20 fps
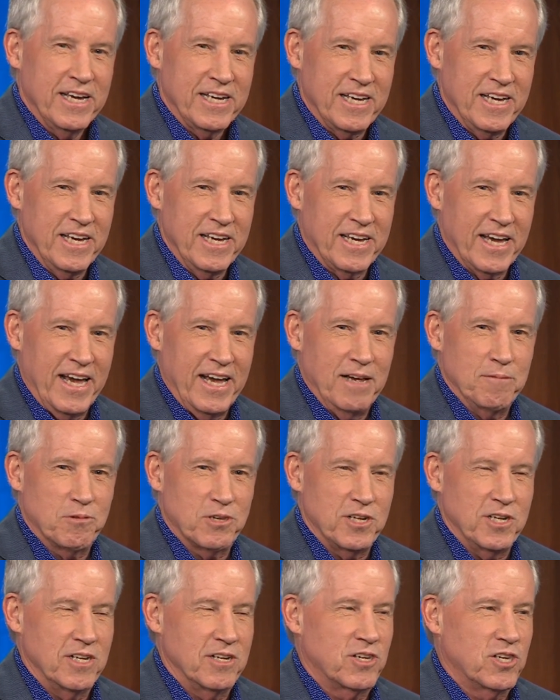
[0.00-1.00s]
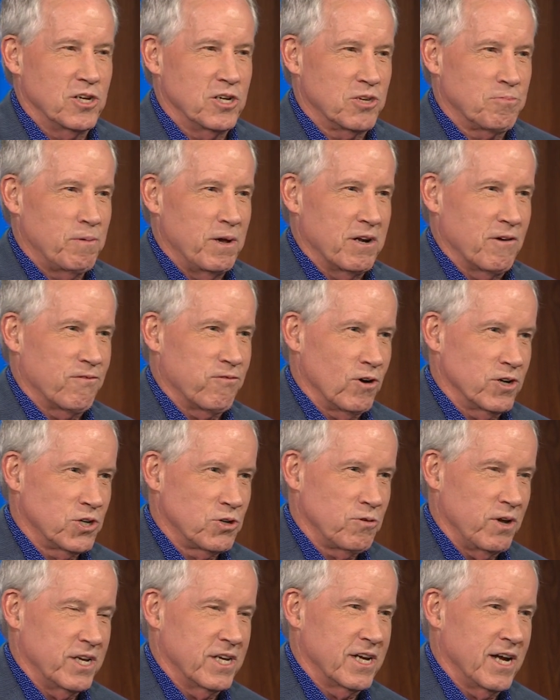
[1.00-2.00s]
key games, and he's just been a
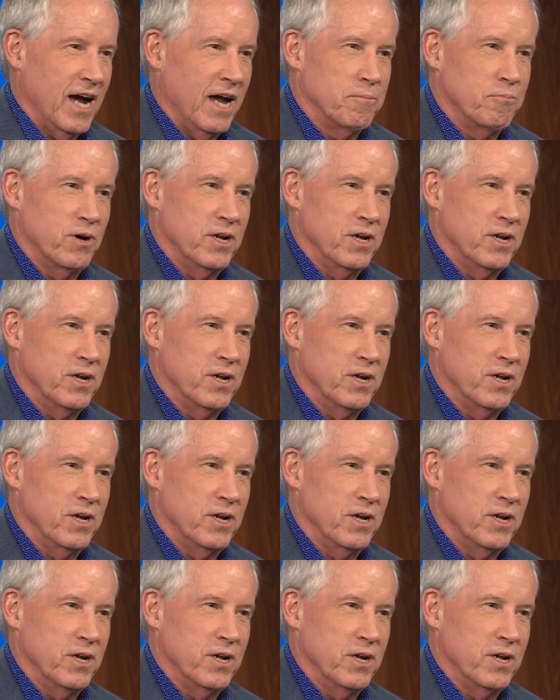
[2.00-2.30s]
frustrating guy.